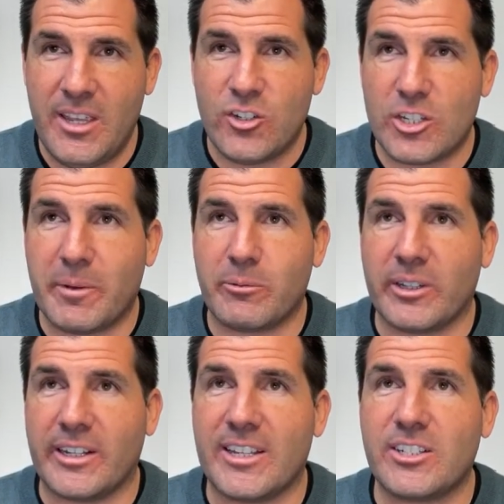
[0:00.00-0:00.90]
She's been
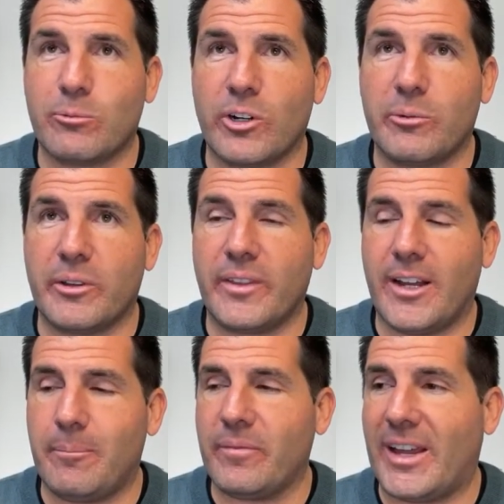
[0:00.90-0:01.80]
really nice to work with.
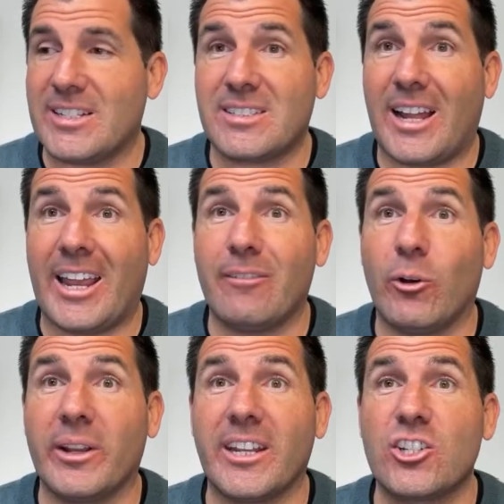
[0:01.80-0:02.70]
Um, I just, I have
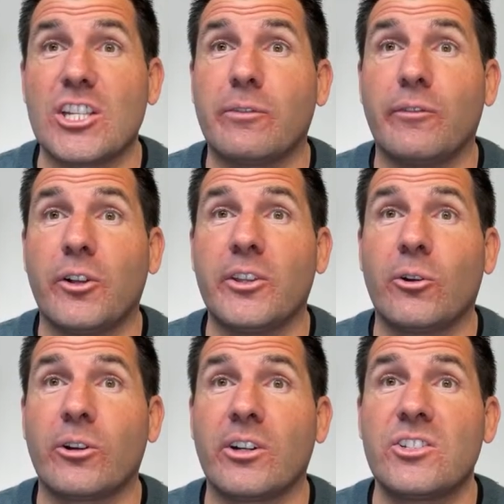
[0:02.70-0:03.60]
no idea. She's fulfilling the
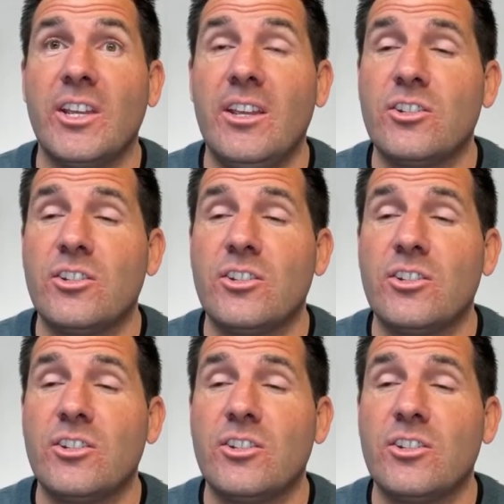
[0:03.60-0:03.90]
orders.